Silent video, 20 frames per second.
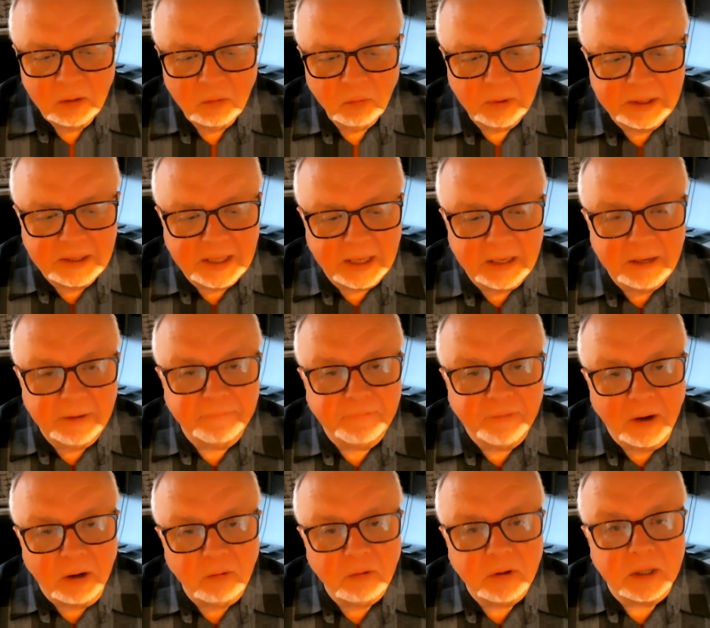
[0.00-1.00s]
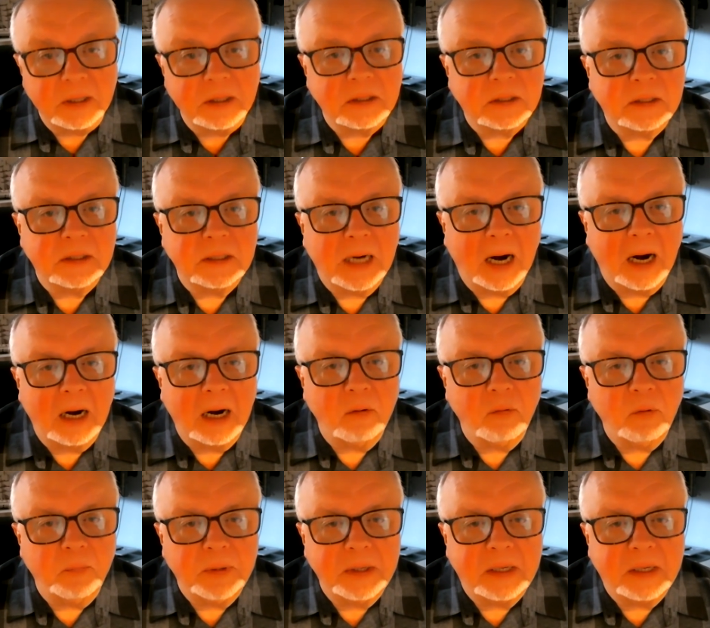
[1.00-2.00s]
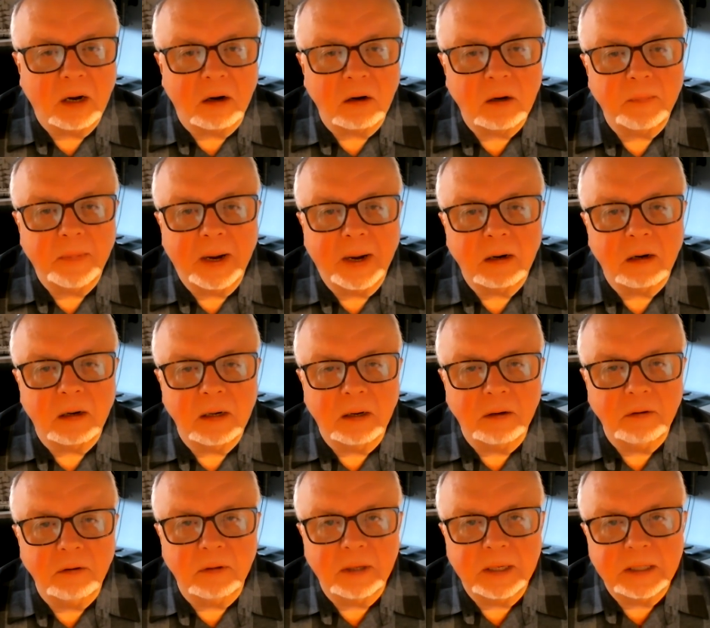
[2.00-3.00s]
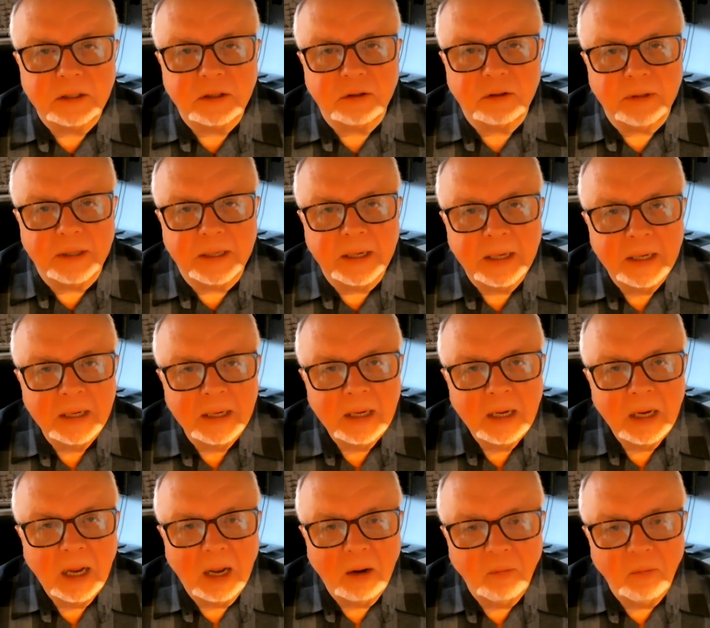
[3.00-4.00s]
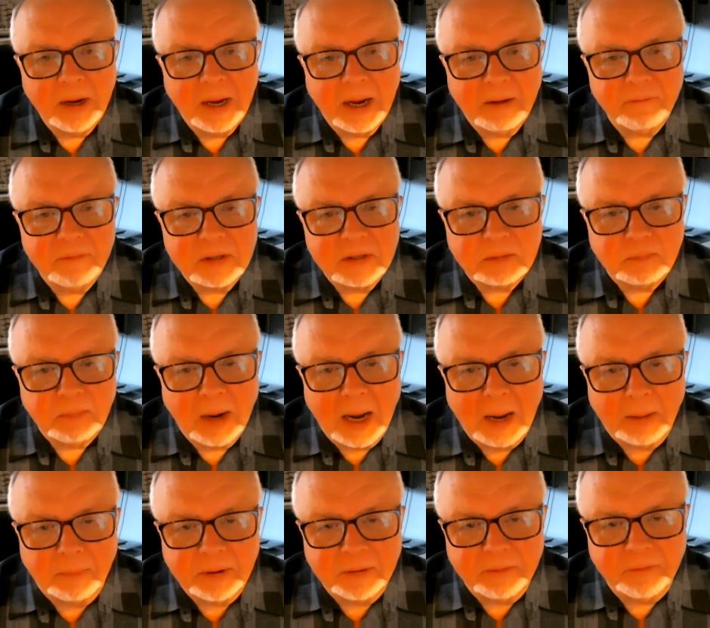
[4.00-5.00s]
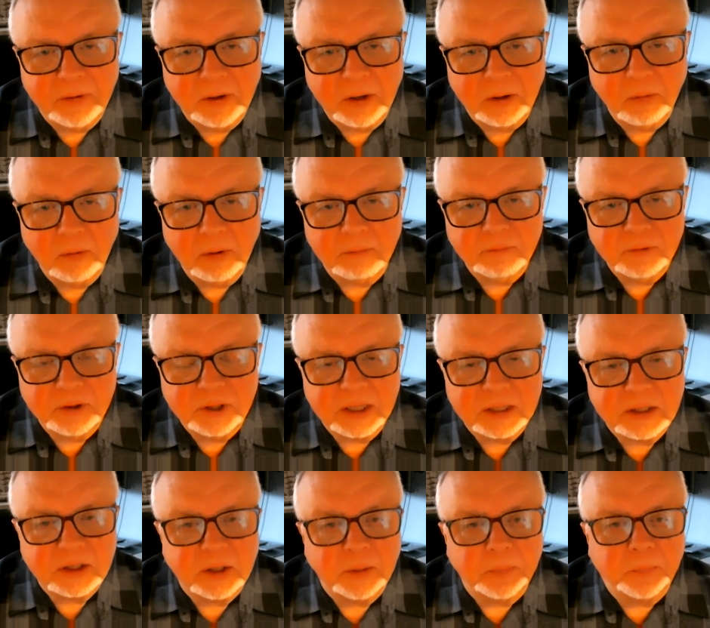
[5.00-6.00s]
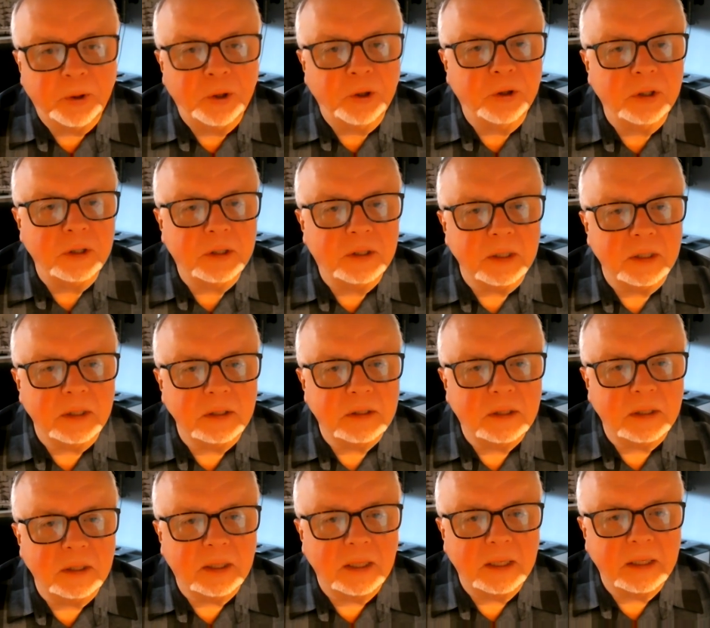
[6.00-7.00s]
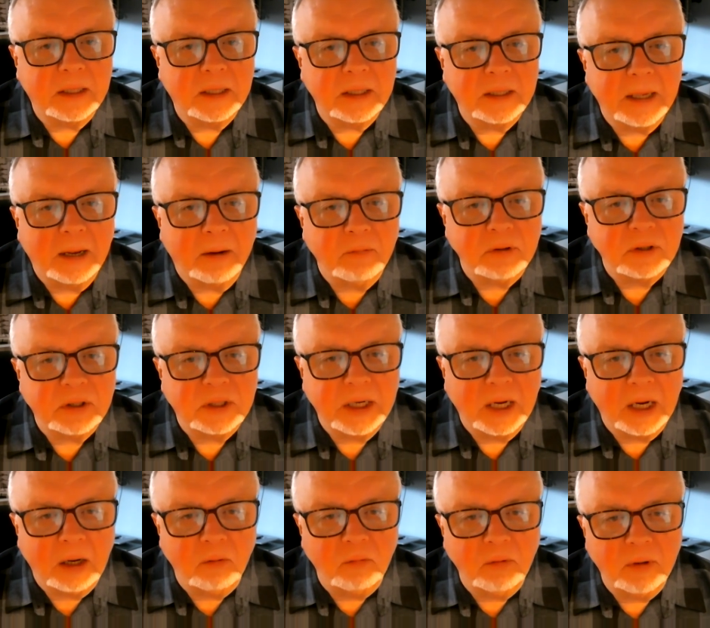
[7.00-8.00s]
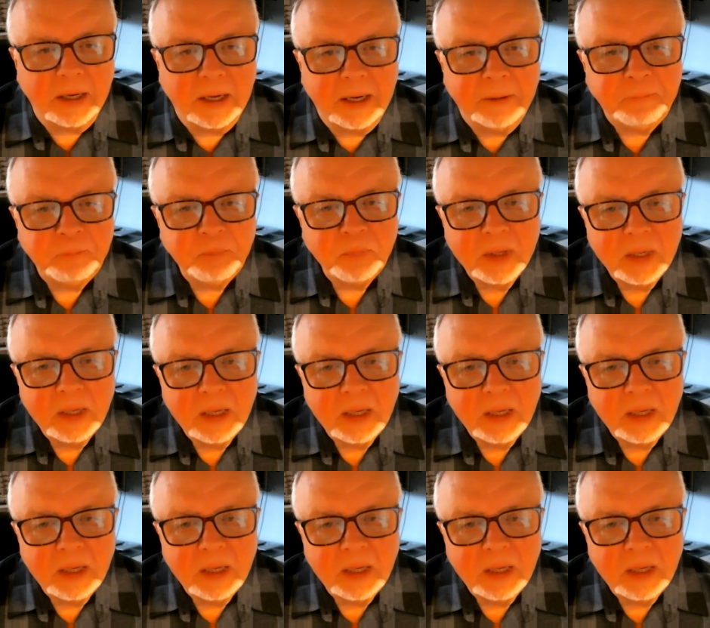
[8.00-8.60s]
We tend to focus, when we talk about colonial history, we have this myopic view of just the Puritans and think that that was the only